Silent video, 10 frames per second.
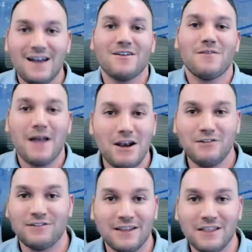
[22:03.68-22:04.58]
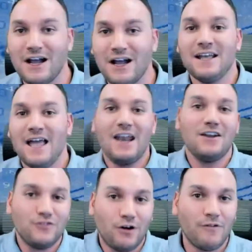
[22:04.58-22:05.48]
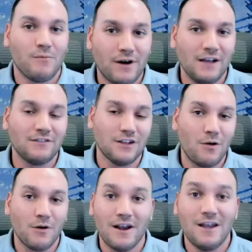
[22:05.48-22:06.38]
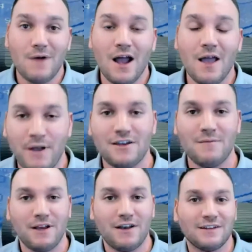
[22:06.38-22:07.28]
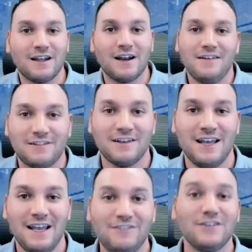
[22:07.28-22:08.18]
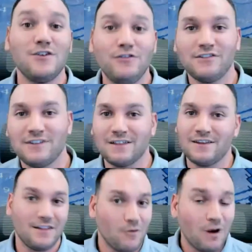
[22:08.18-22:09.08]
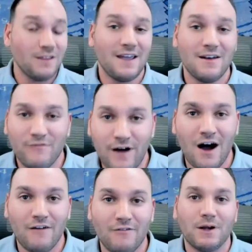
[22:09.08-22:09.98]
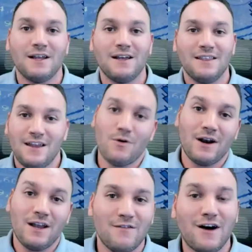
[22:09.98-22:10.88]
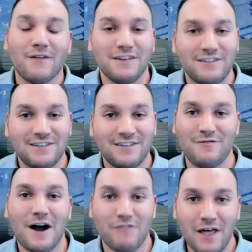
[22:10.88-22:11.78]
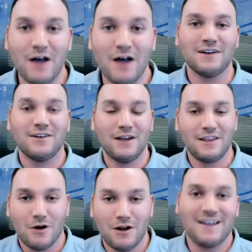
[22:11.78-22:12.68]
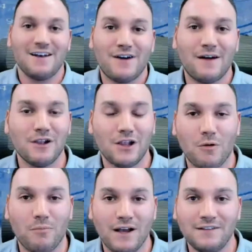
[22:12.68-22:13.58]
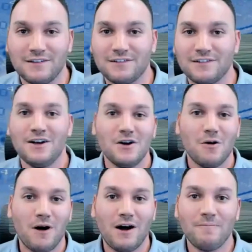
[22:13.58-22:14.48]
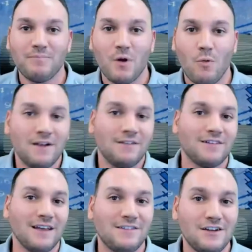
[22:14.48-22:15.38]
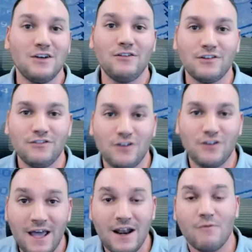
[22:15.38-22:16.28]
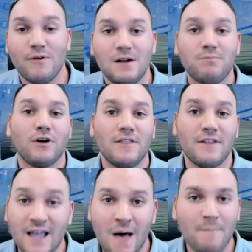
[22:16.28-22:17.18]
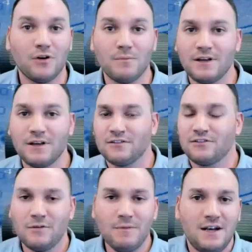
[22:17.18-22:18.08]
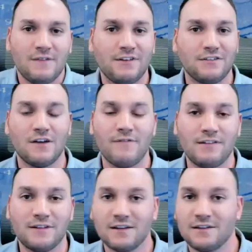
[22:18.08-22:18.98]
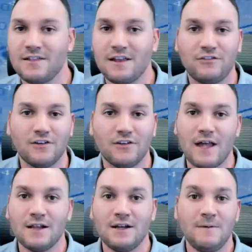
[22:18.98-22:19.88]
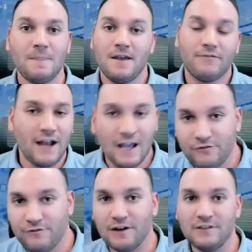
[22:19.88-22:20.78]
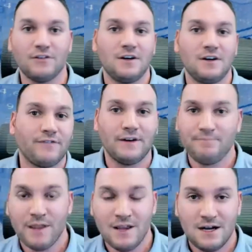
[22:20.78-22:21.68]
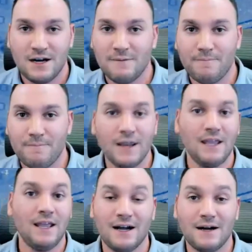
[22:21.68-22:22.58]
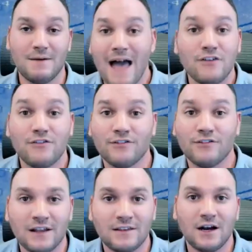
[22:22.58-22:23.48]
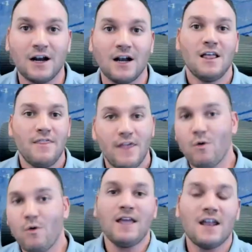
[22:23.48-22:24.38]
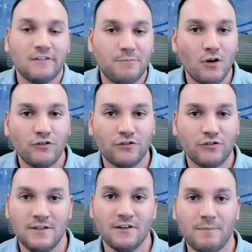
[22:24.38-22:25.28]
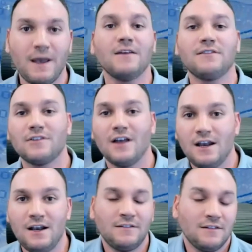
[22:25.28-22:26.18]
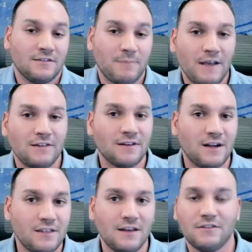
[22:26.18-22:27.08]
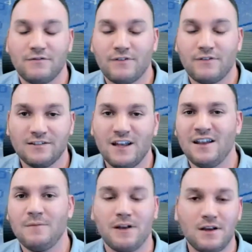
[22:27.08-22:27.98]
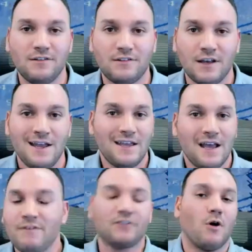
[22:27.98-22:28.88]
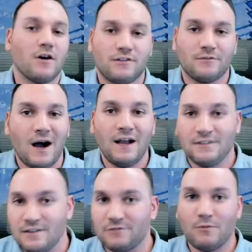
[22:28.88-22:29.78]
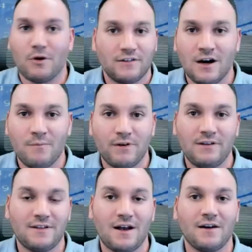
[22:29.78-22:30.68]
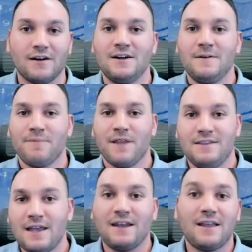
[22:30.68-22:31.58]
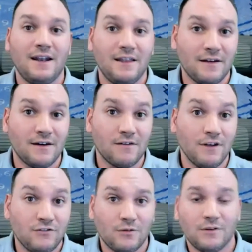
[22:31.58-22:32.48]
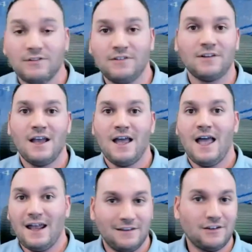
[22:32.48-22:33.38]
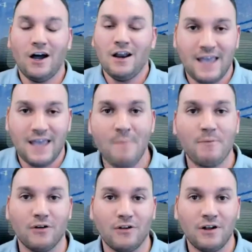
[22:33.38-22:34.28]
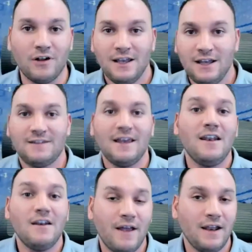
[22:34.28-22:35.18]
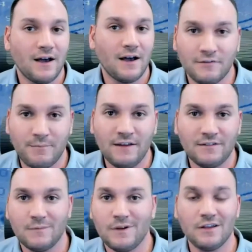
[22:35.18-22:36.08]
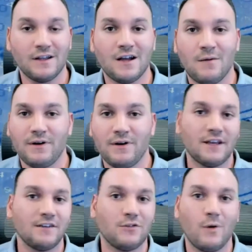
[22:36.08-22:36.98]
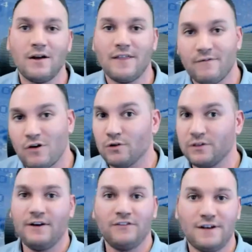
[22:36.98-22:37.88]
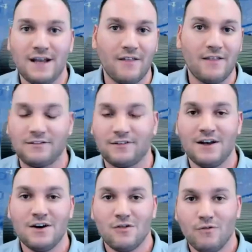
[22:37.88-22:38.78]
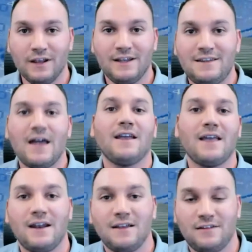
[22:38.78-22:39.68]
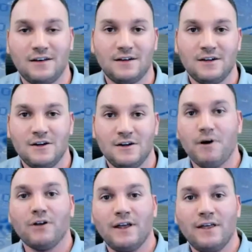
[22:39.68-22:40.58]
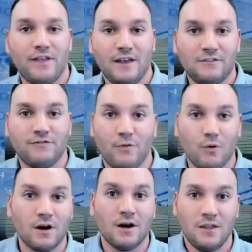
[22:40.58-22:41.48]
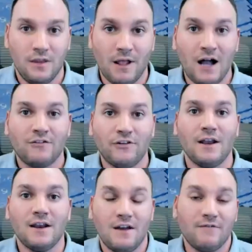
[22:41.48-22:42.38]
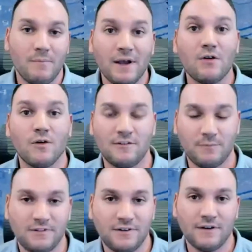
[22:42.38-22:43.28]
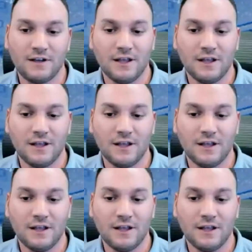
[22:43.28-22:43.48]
bad news headline, and it drove the price lower, in my opinion, because a lot of these institutions out there, they wanted to get involved, but they didn't want to get involved at 65,000, right? They wanted to get involved at lower prices. Well, when is institutions going ahead and redeploy their capital? Because there's so many different surveys out there that show that different hedge funds or different money managers out there, they want to get exposure into the space. And it is a space that I think is very exciting because you have the smartest minds and the smartest companies that are dedicating their resources and a ton of capital into innovating on the space. I mean, you look at companies like Square, they have a whole division now that's really dedicated to building things for the blockchain and for Bitcoin specifically.